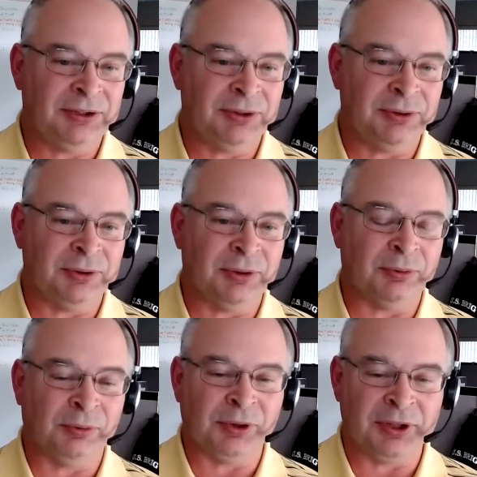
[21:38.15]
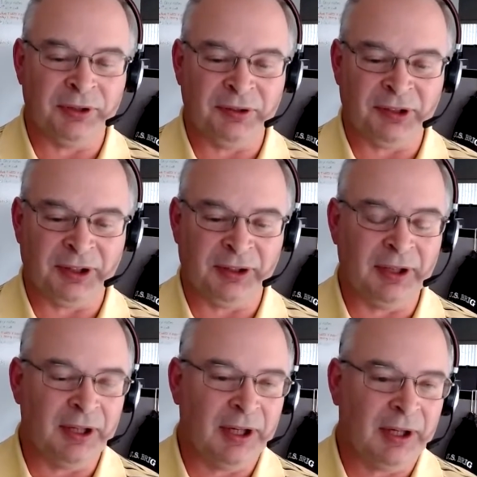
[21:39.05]
VPNs or virtual
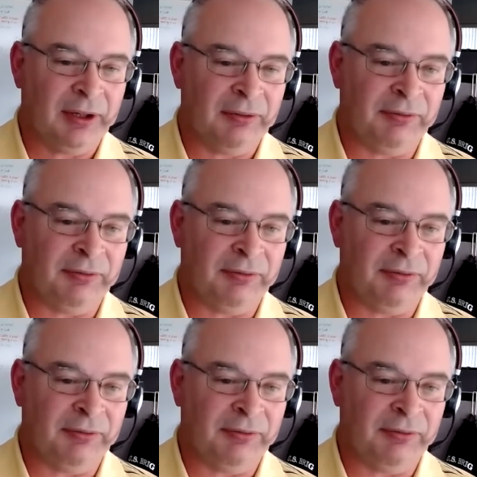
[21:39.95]
private networks.